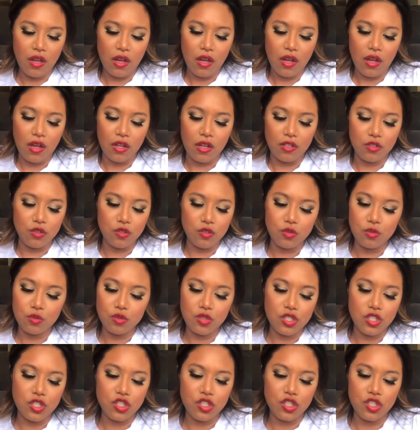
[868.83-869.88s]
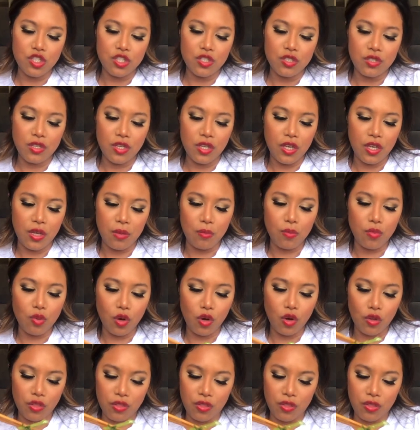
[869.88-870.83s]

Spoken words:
a noodle dish in broth.